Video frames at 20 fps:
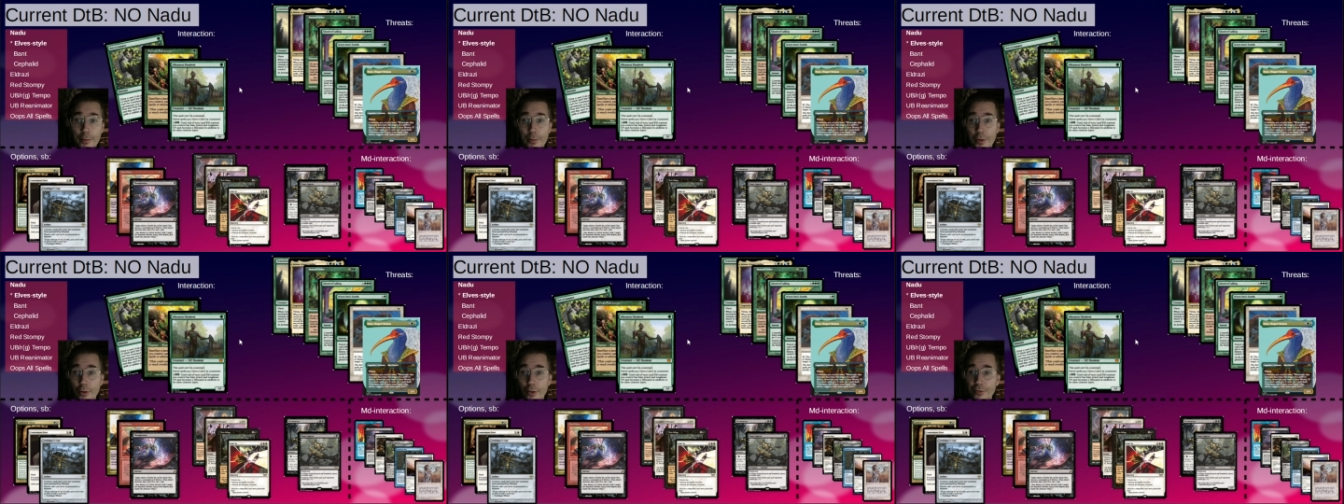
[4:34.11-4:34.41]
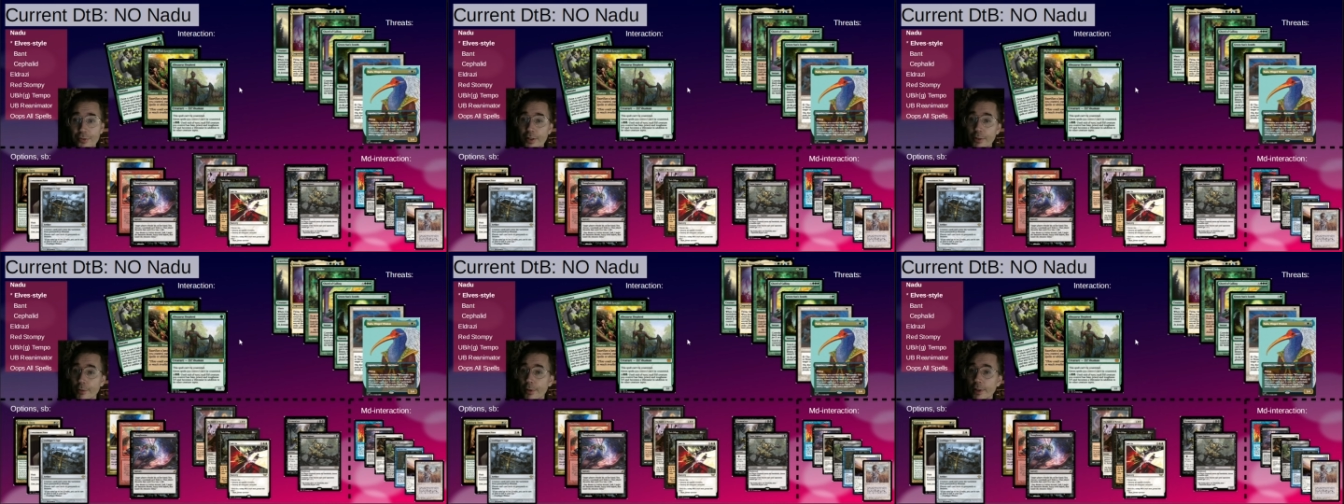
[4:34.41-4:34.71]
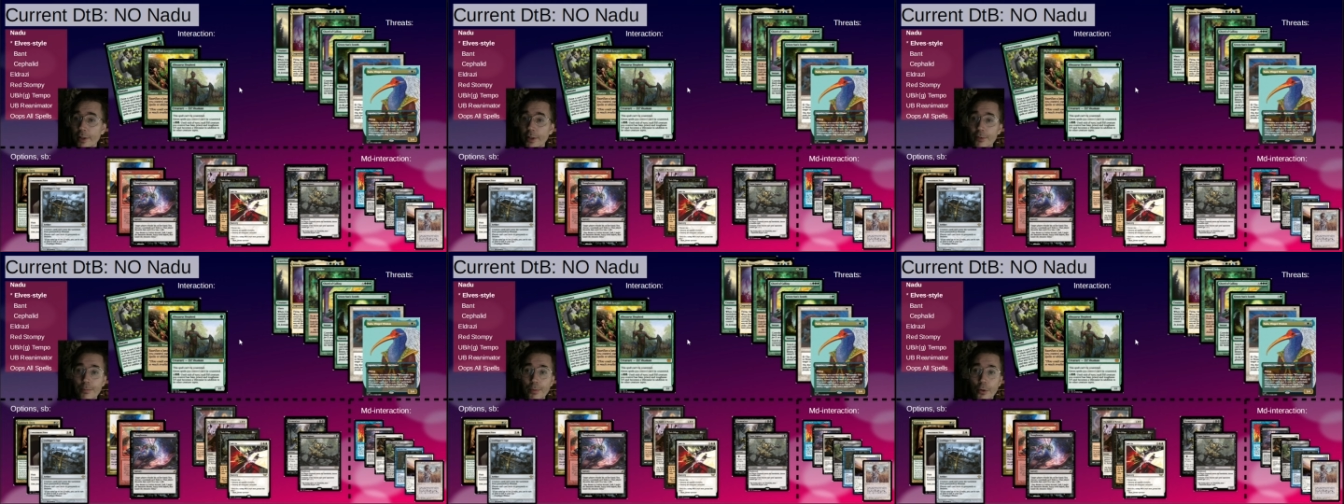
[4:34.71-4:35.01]
because they're really
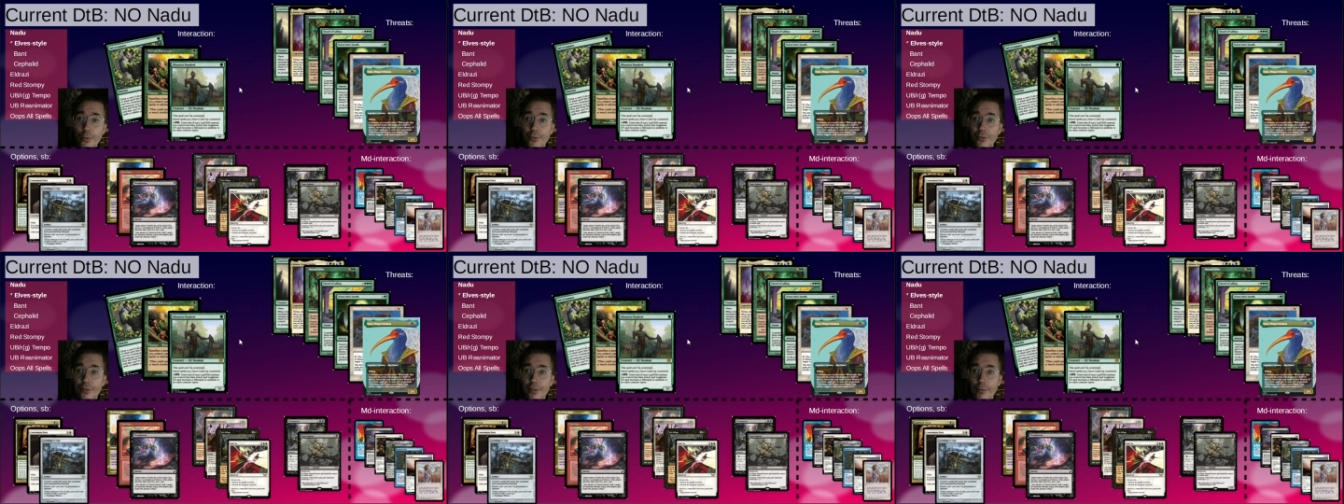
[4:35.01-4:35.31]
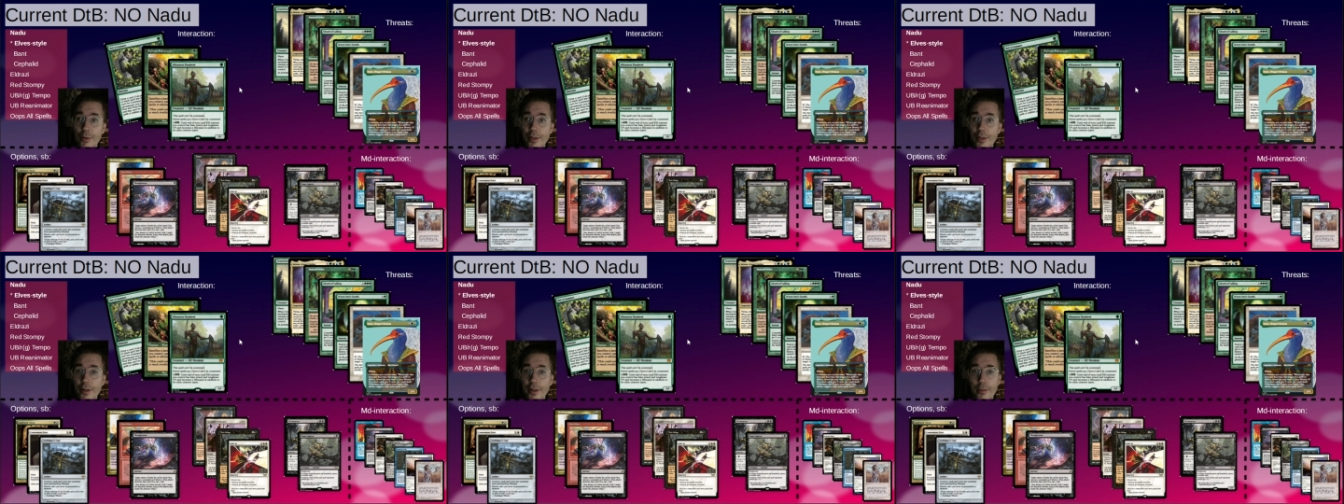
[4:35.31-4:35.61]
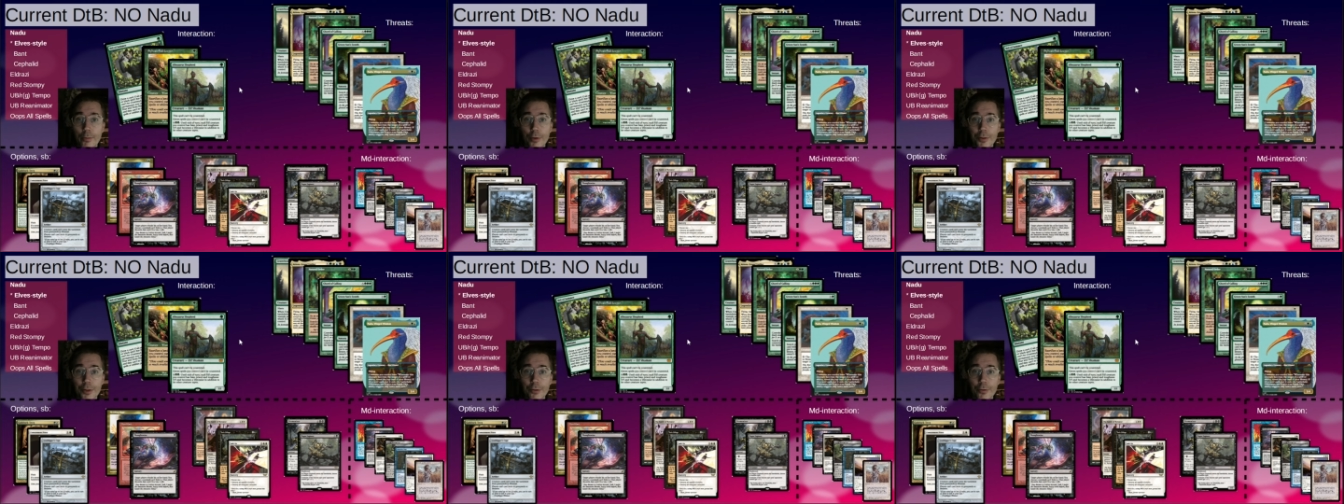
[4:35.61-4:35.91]
explosive with their
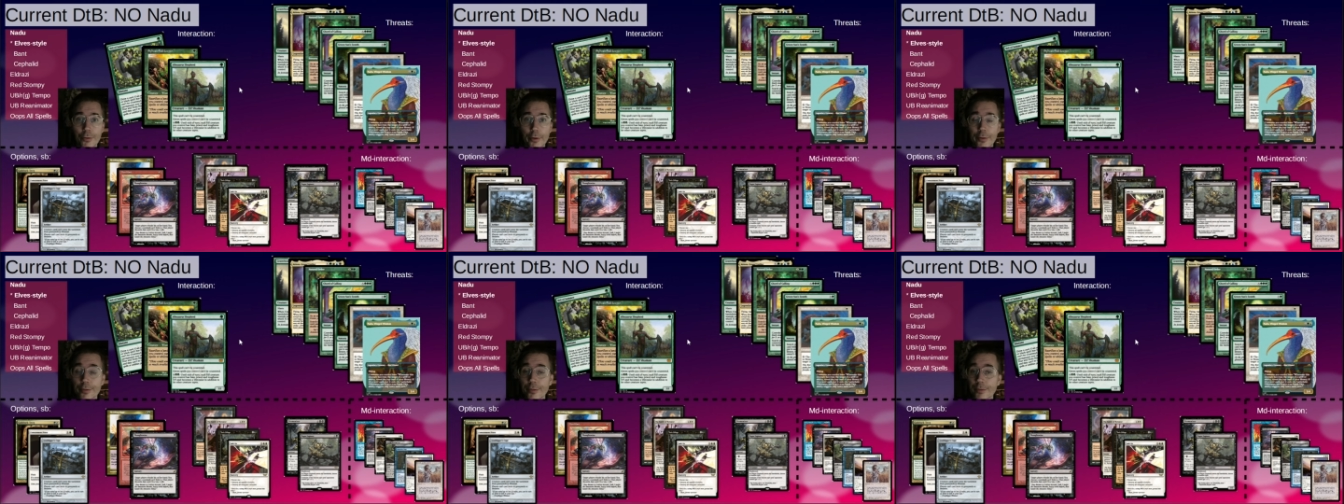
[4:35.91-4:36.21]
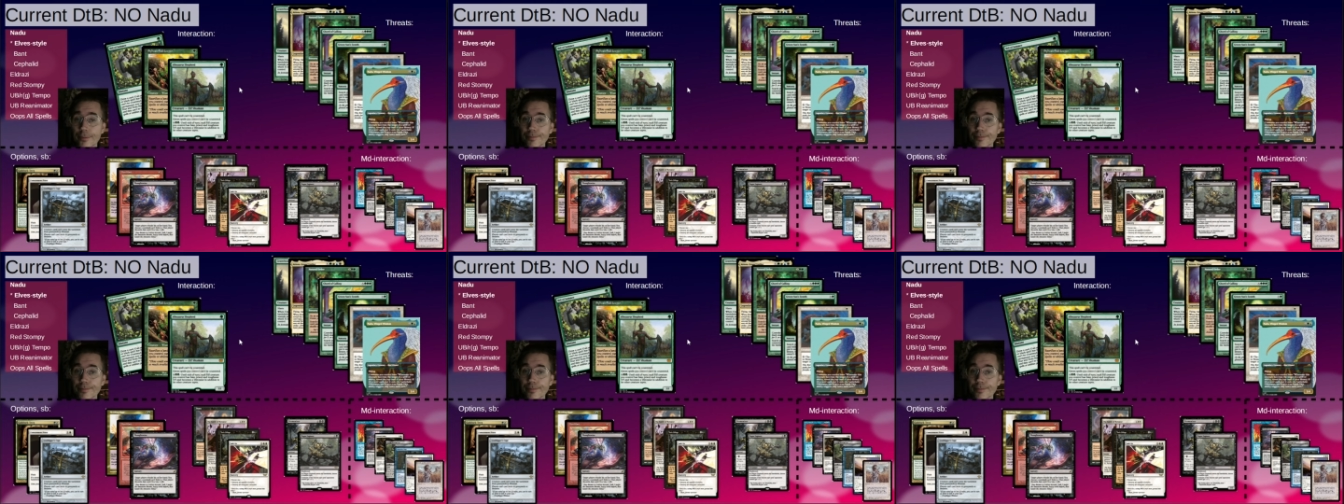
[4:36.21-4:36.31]
Mono Dorks.